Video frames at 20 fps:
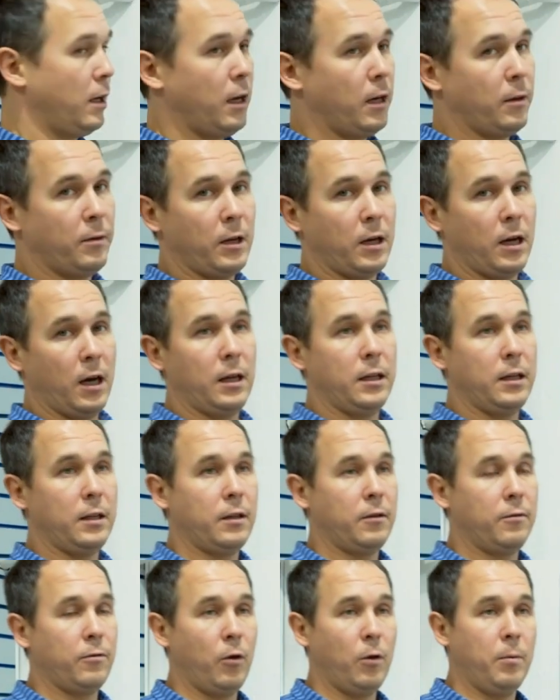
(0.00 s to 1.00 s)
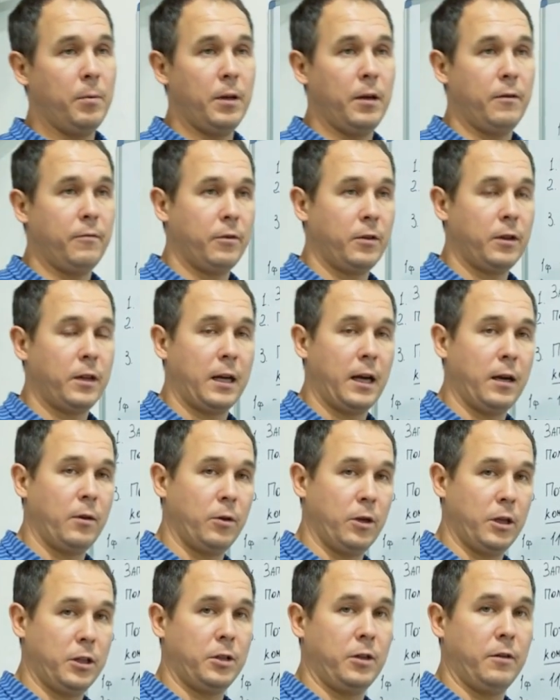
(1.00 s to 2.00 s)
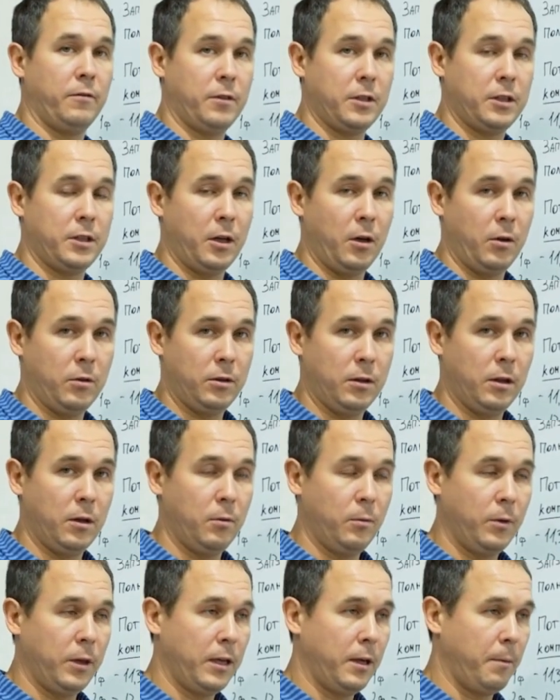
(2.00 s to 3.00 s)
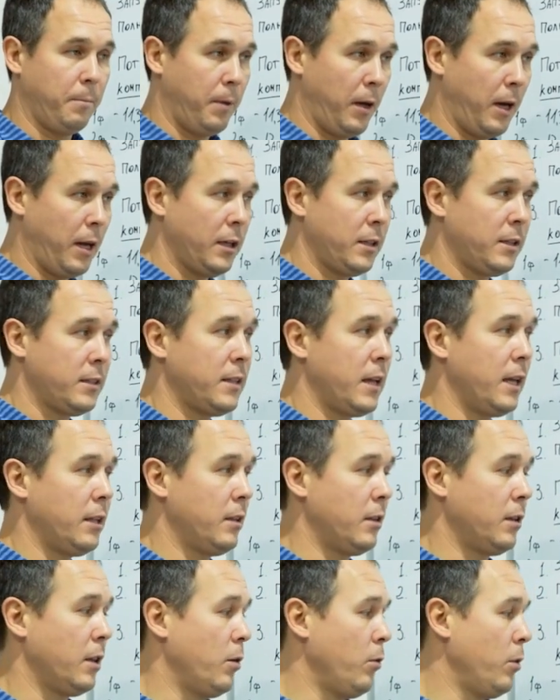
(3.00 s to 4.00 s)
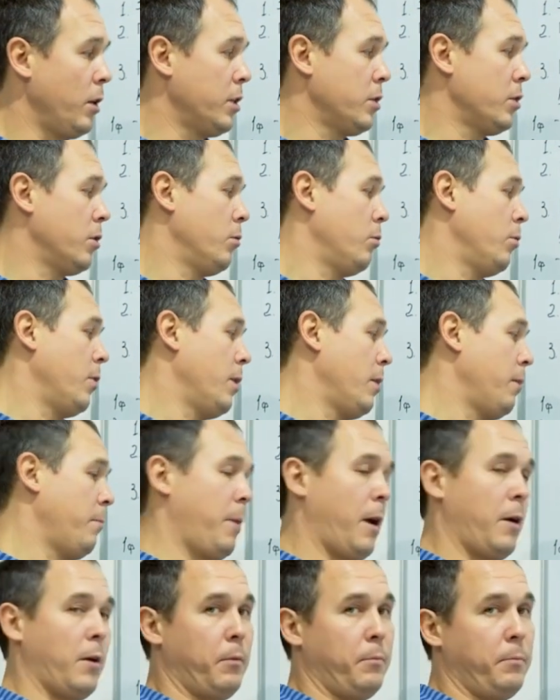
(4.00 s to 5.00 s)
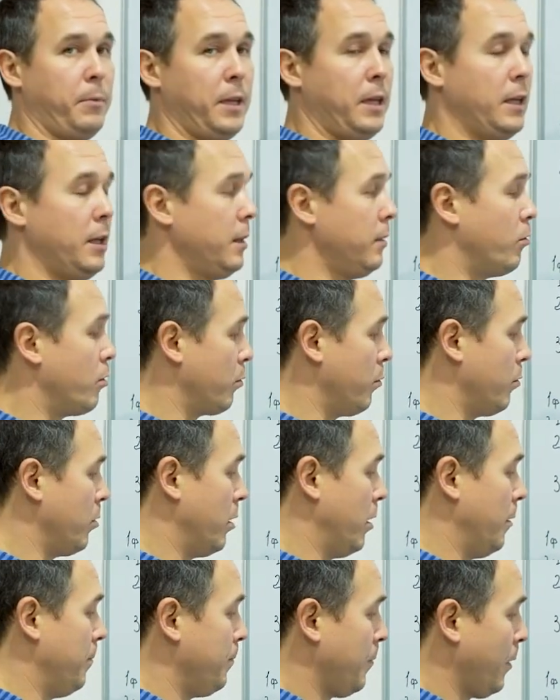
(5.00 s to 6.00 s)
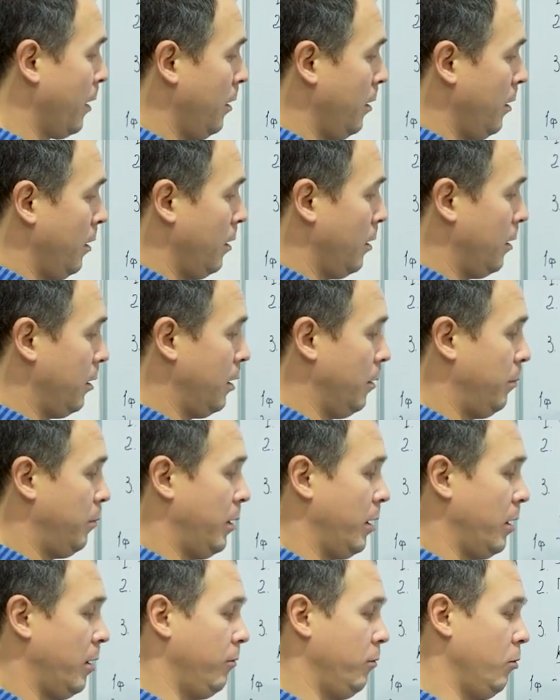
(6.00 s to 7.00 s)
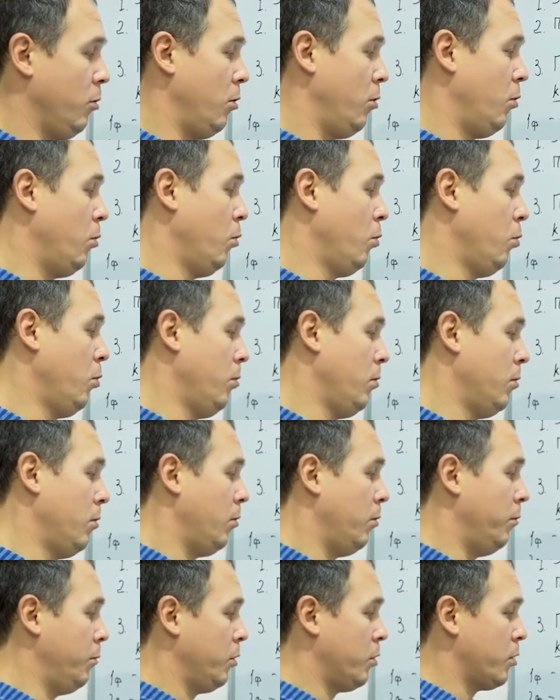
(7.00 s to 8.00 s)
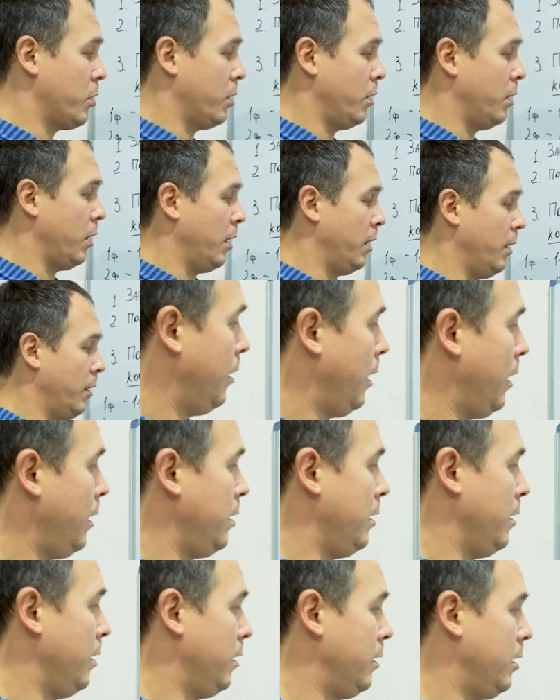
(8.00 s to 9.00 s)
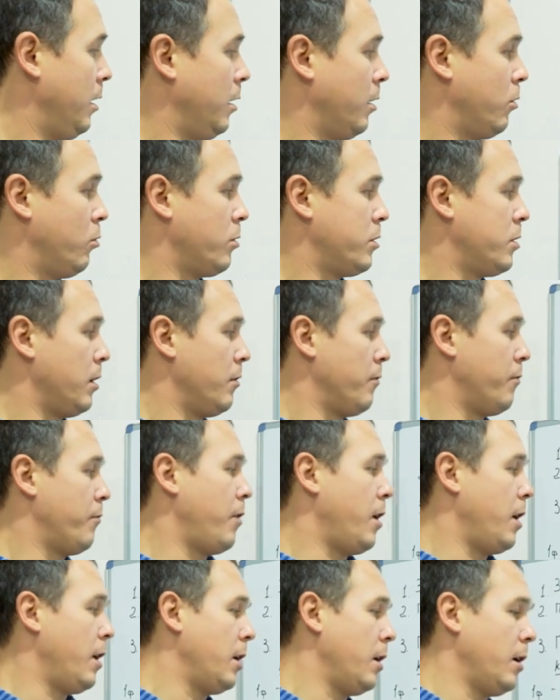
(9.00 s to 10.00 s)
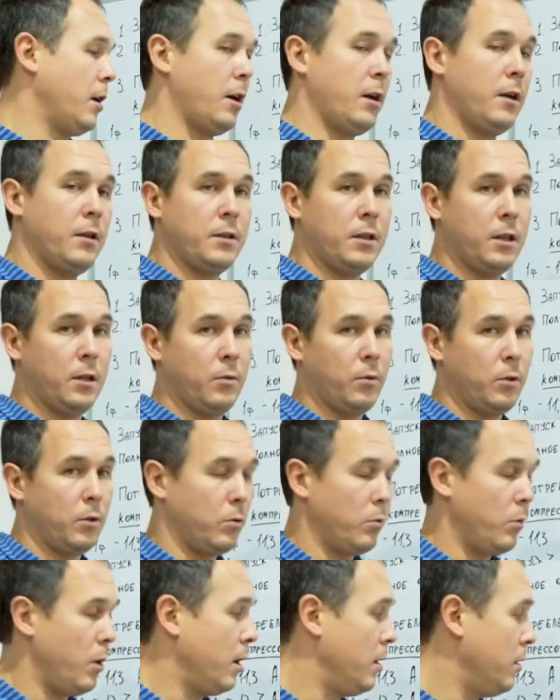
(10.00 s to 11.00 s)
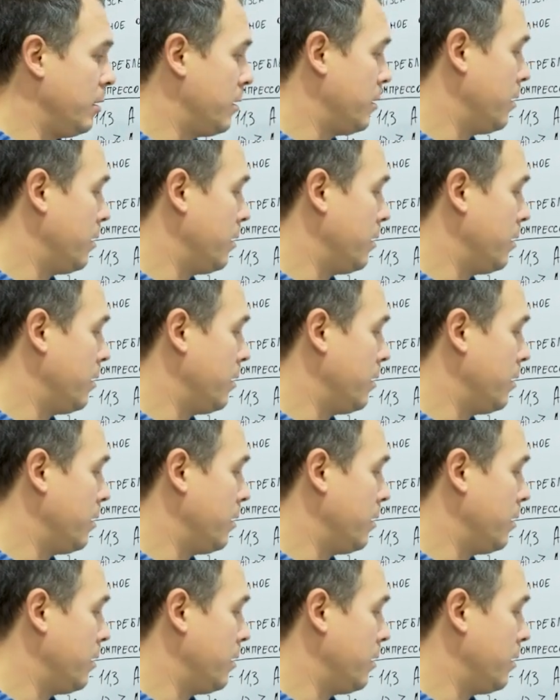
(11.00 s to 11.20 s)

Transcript: Regarding the formula for the calculation of this load, we can apply a standard equation where the power P is exactly equal to U times I, under the condition that the cosine of phi is equal to 1.